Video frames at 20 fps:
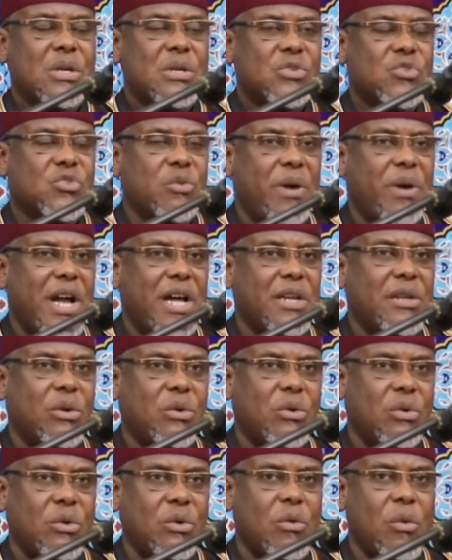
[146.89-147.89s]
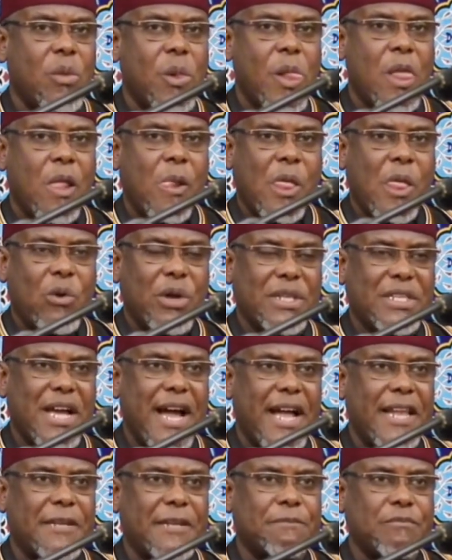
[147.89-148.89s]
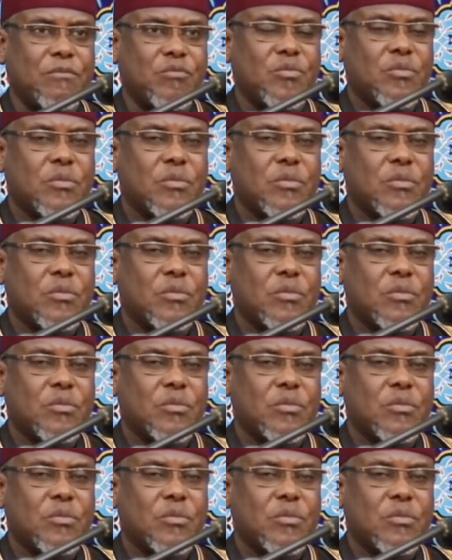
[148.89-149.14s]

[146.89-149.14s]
subhanahu wa ta'ala.